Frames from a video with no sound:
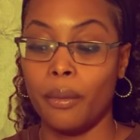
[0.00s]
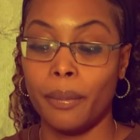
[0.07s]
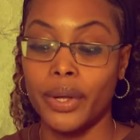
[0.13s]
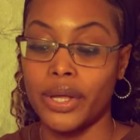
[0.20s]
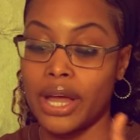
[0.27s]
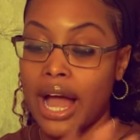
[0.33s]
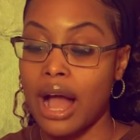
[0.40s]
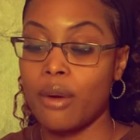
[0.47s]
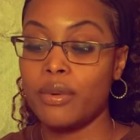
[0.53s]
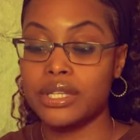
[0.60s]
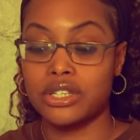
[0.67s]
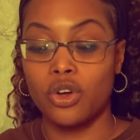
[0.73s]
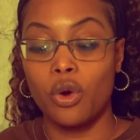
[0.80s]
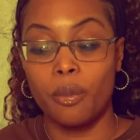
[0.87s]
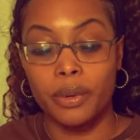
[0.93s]
But I
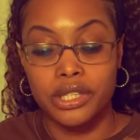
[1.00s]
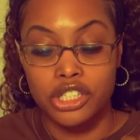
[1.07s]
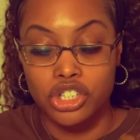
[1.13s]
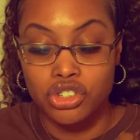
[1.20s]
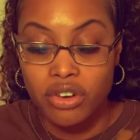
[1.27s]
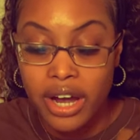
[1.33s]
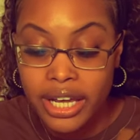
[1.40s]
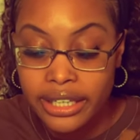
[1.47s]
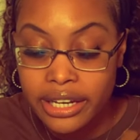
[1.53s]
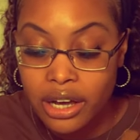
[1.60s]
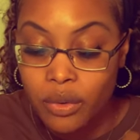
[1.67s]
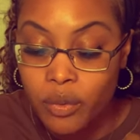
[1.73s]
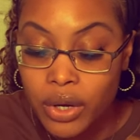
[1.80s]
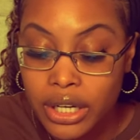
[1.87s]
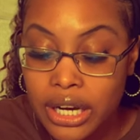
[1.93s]
wasn't open to trying that
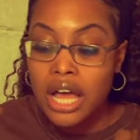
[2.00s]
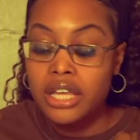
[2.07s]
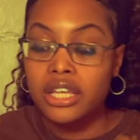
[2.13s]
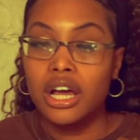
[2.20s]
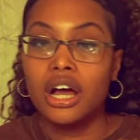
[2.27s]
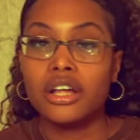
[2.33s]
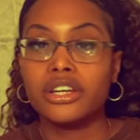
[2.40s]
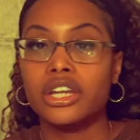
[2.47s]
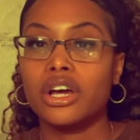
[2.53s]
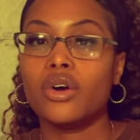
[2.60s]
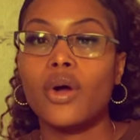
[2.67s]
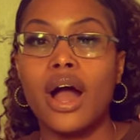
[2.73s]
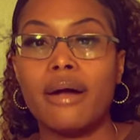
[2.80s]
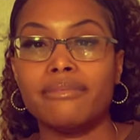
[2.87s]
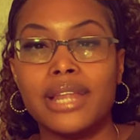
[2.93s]
one. Y'all know
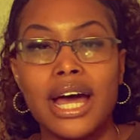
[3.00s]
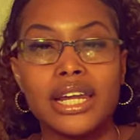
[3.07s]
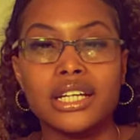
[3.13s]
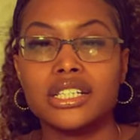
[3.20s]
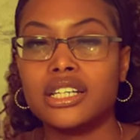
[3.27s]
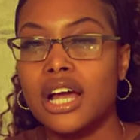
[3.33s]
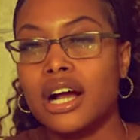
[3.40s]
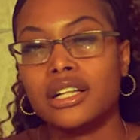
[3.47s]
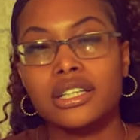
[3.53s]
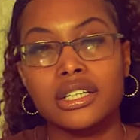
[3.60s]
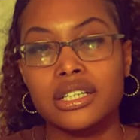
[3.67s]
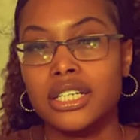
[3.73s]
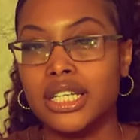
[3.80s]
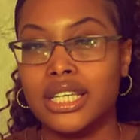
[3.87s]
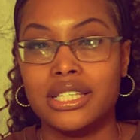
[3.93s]
I'm not a chocolate
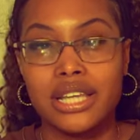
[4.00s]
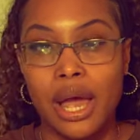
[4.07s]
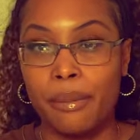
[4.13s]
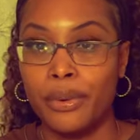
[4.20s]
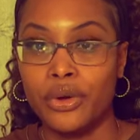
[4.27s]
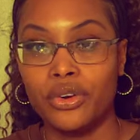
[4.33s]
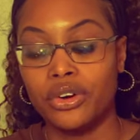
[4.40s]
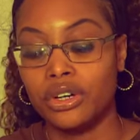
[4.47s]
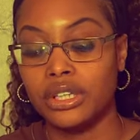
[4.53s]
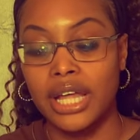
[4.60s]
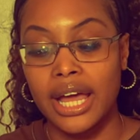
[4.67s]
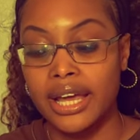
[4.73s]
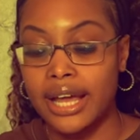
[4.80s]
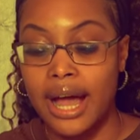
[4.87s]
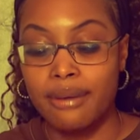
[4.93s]
cookie type of girl.
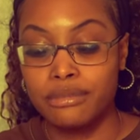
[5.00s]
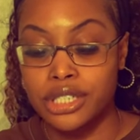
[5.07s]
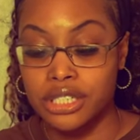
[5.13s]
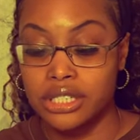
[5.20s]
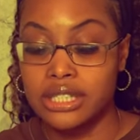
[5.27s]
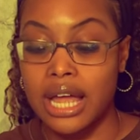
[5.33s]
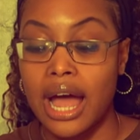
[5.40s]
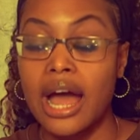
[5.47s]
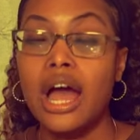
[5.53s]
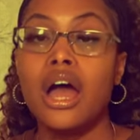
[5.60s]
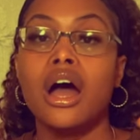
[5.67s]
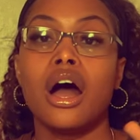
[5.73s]
Like, I'm just not.